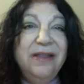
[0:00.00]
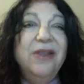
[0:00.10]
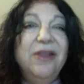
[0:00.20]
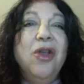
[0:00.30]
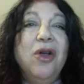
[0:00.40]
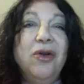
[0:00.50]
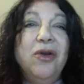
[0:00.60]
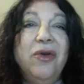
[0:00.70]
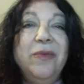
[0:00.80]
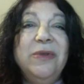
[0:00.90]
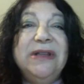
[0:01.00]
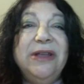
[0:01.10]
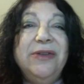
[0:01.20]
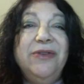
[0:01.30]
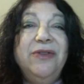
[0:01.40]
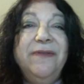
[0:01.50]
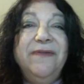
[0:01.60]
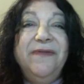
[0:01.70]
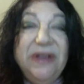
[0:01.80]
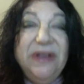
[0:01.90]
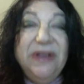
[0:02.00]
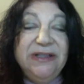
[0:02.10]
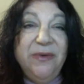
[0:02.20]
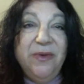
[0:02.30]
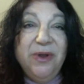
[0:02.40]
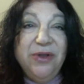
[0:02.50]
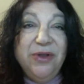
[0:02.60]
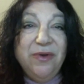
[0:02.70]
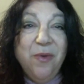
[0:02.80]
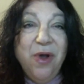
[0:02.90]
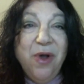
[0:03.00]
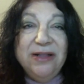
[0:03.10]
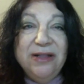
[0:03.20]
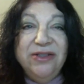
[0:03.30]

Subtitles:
the longer it will take you to fix it when you go on.